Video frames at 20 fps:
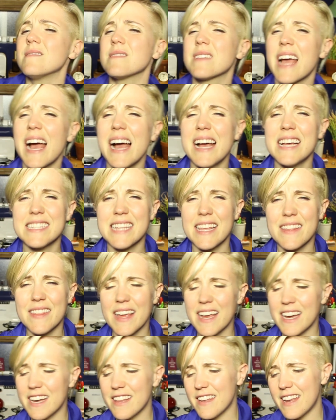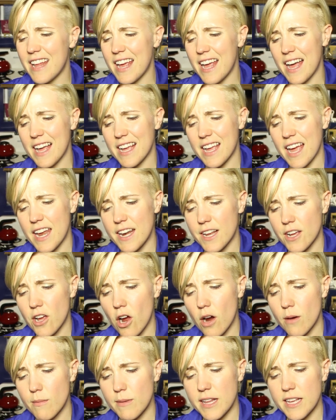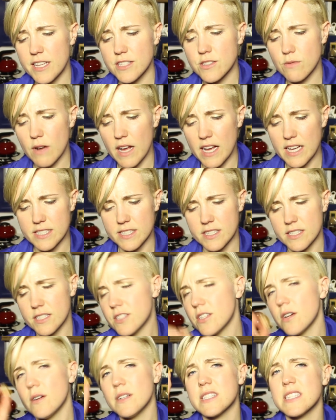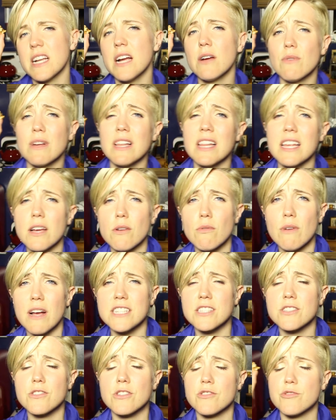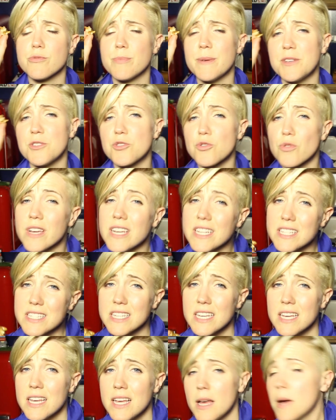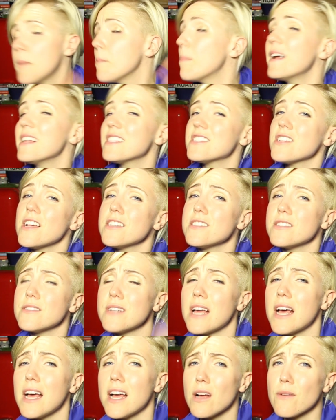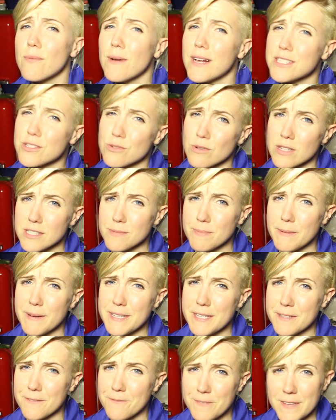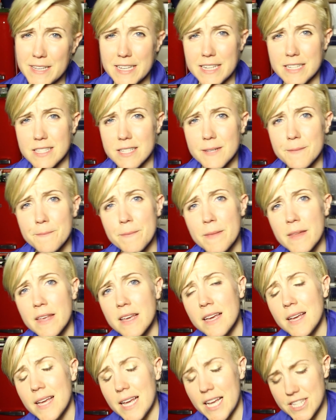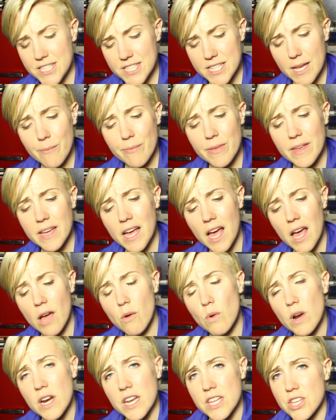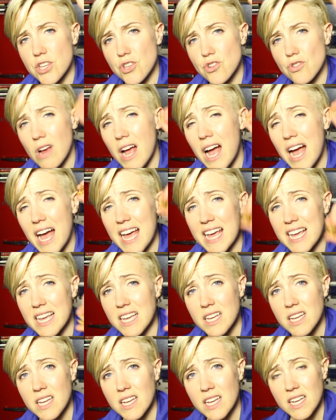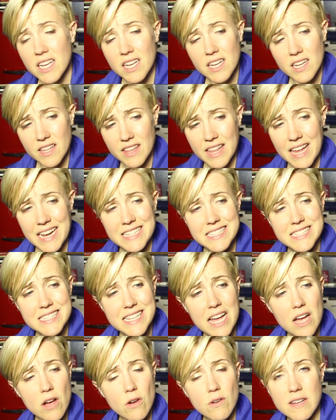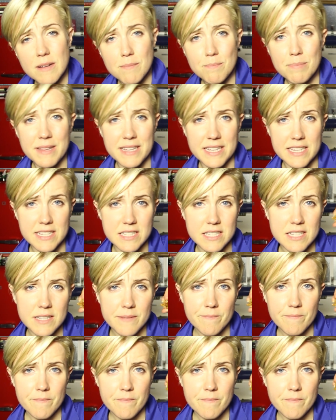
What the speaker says: Guys, at the end of the day, I kind of caramelized rice. So it's not really a Rice Krispie treat, but it's also not a Rice Krispie defeat. It's something I wanted to try that is now complete.